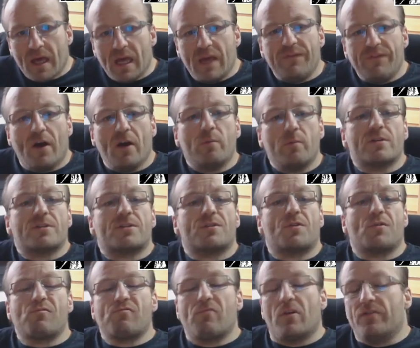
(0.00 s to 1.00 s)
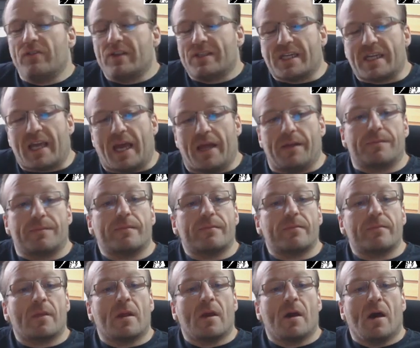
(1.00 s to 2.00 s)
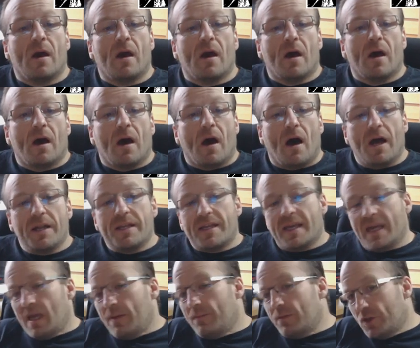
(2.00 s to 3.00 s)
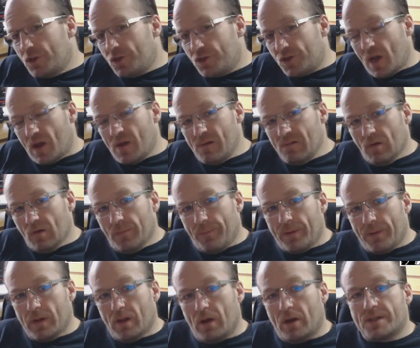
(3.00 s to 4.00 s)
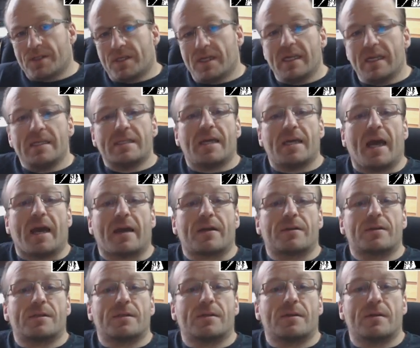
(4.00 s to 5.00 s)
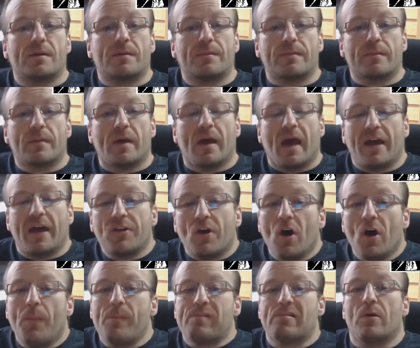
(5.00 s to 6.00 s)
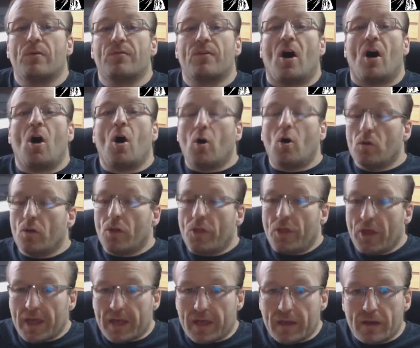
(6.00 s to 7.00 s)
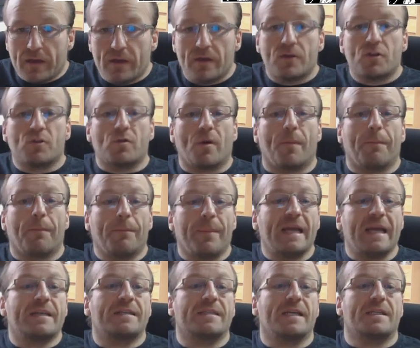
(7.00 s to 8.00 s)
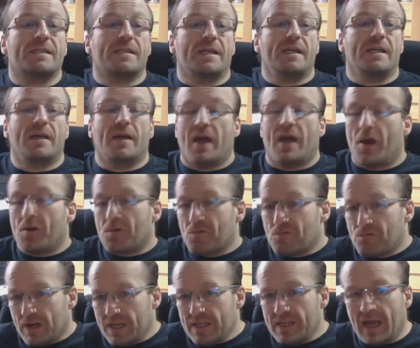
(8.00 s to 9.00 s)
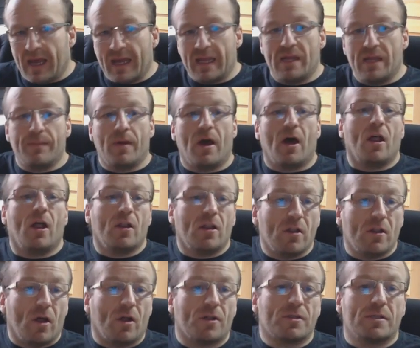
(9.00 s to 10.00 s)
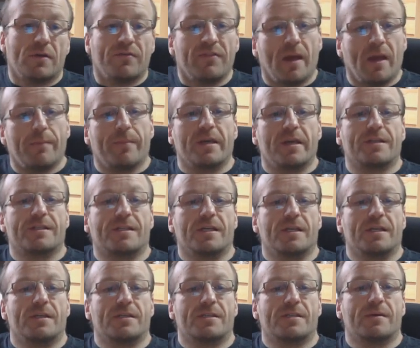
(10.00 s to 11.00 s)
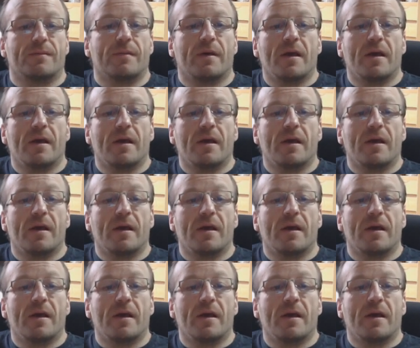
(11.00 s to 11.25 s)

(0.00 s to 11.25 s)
If I was to run this again, I'd keep the general plot intact and uproot the whole thing to a big city and rename a lot of the NPCs.